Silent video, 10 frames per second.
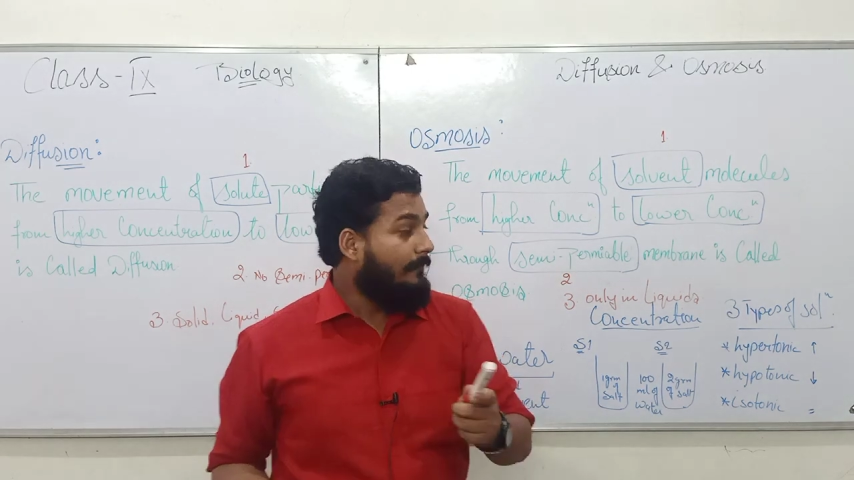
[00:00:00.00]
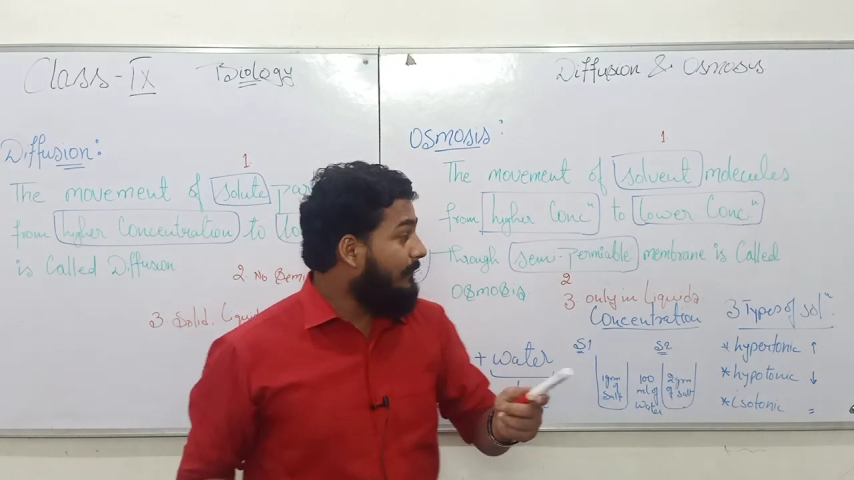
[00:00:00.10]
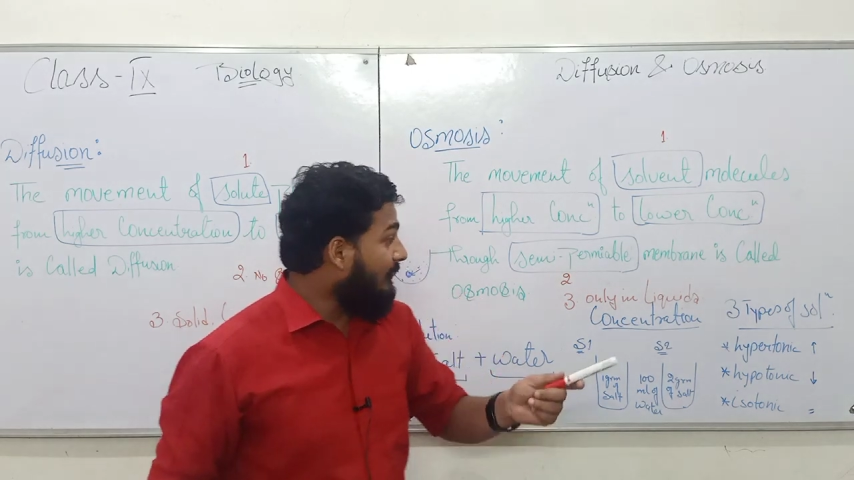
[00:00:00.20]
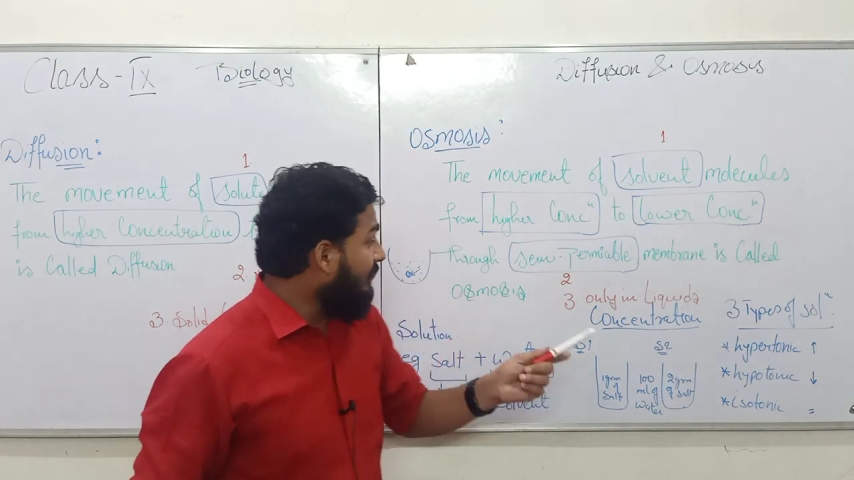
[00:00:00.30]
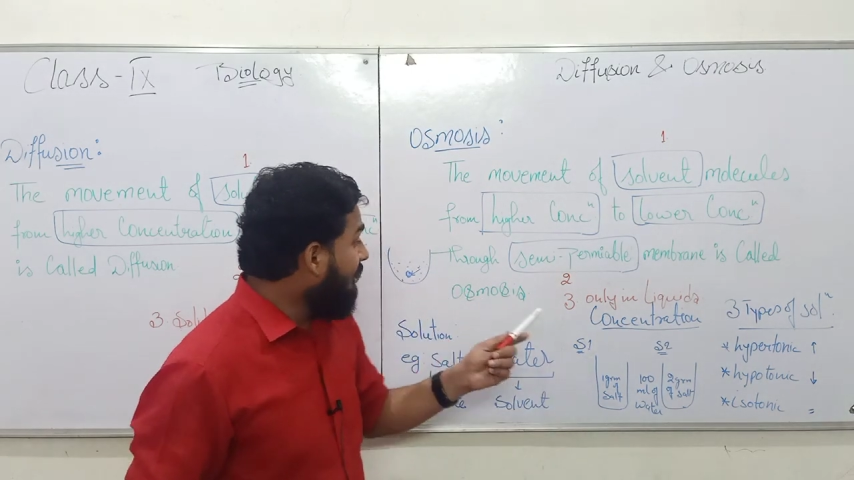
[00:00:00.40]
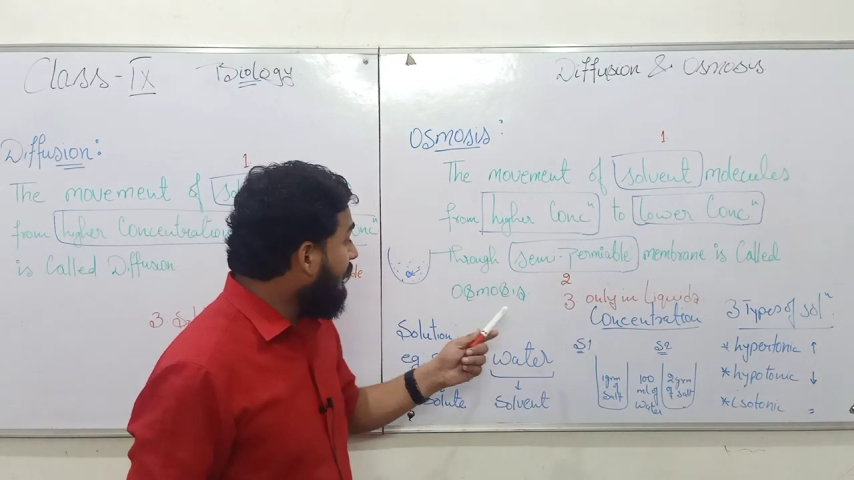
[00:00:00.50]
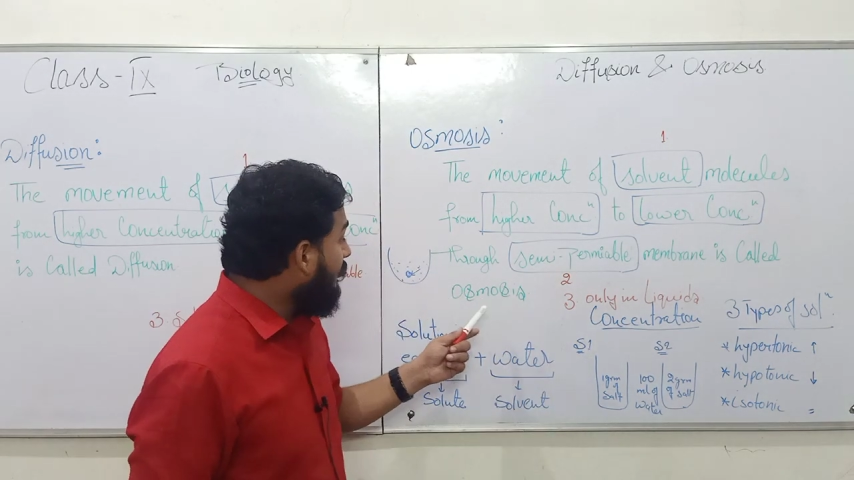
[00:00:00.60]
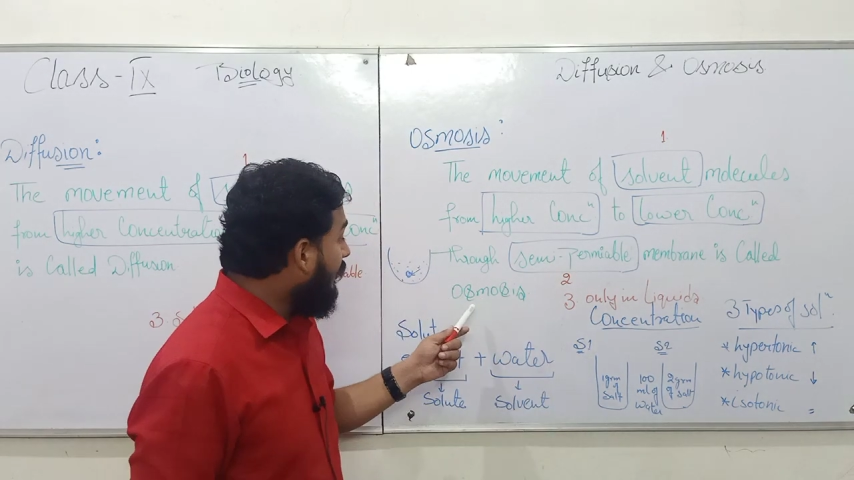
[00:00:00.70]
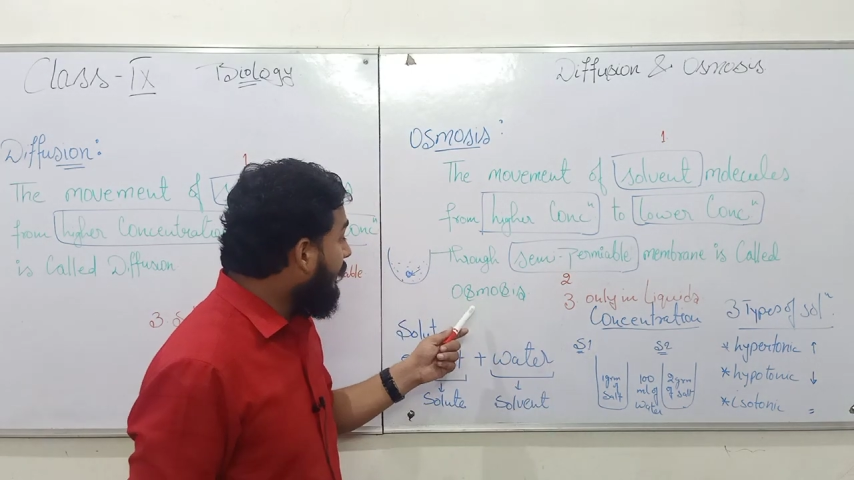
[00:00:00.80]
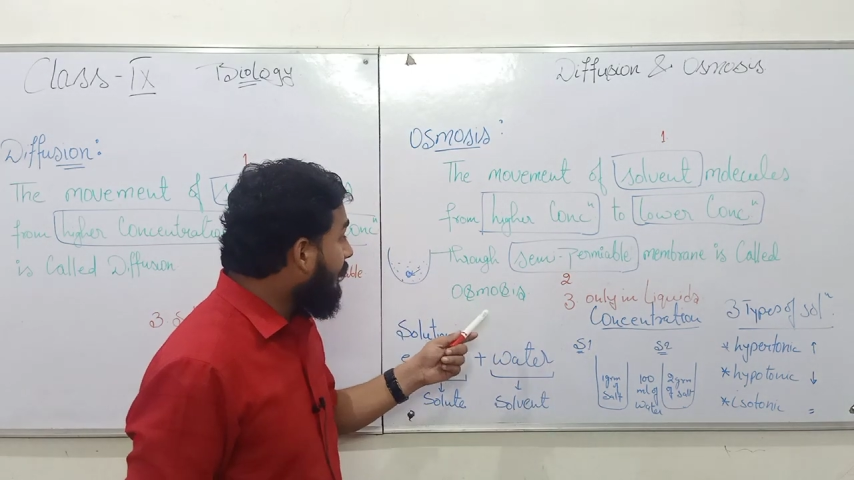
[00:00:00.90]
But when we
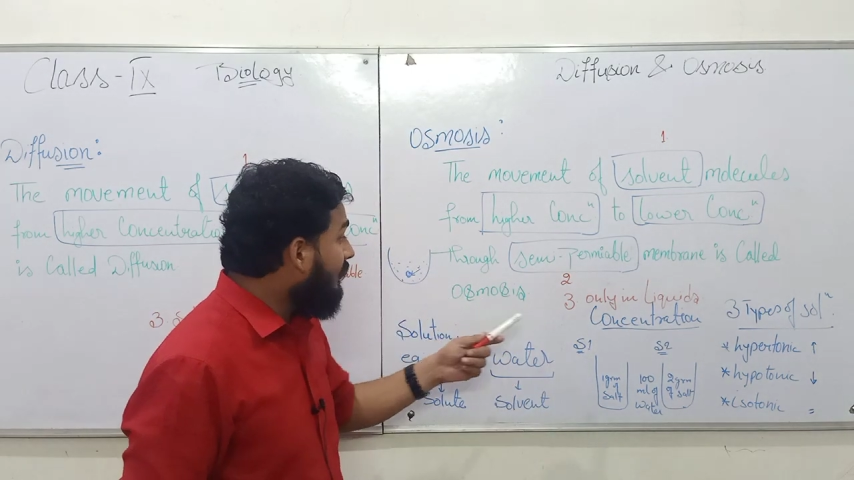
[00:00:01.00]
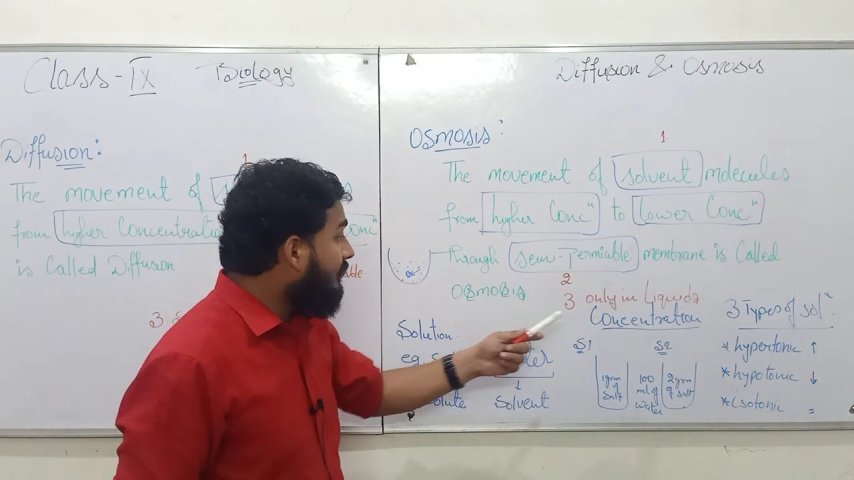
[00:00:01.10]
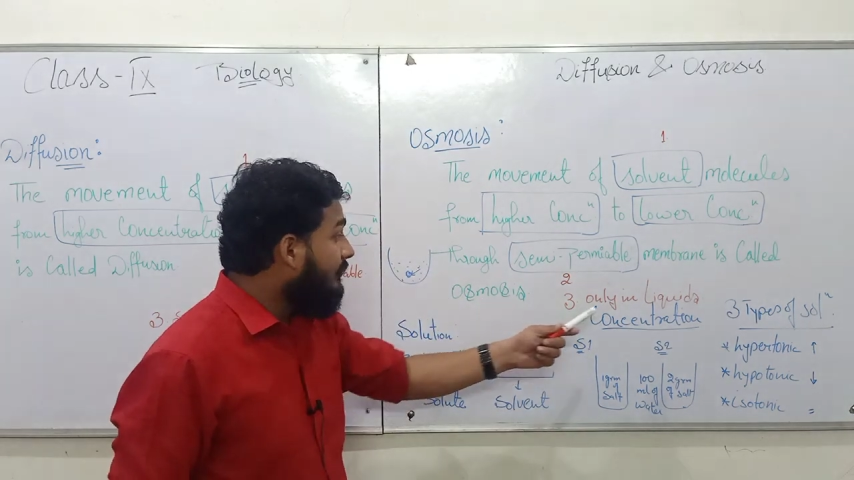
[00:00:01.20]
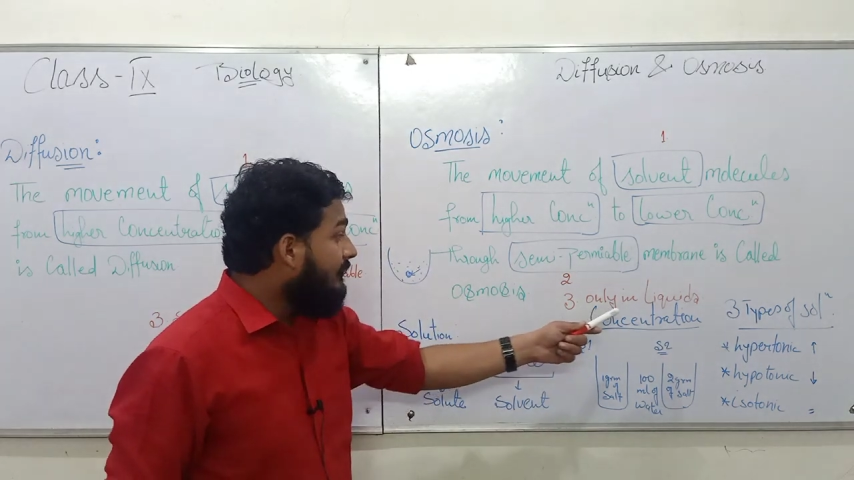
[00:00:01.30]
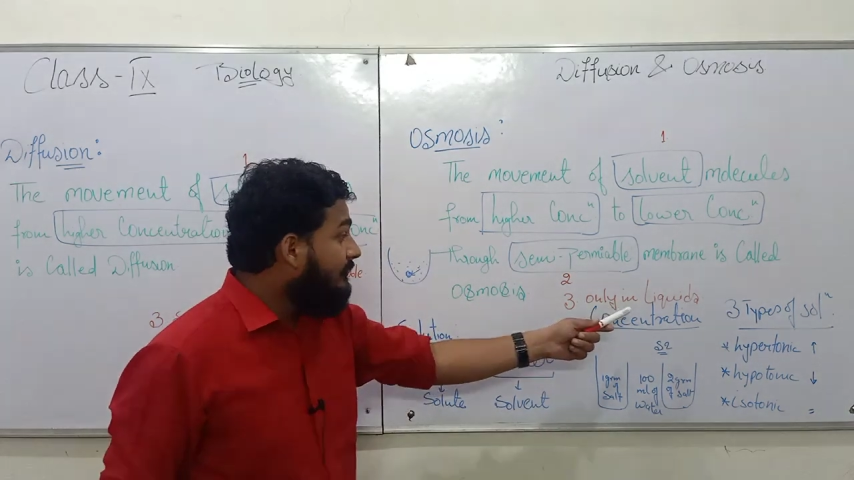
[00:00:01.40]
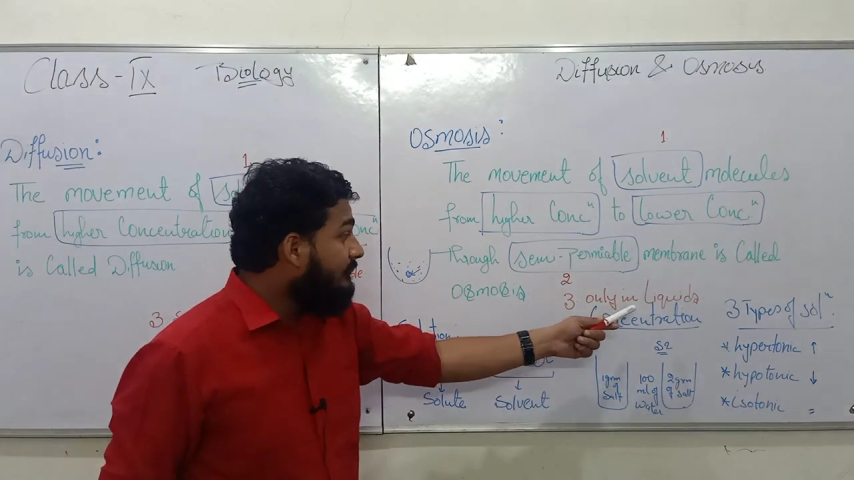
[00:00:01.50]
talk about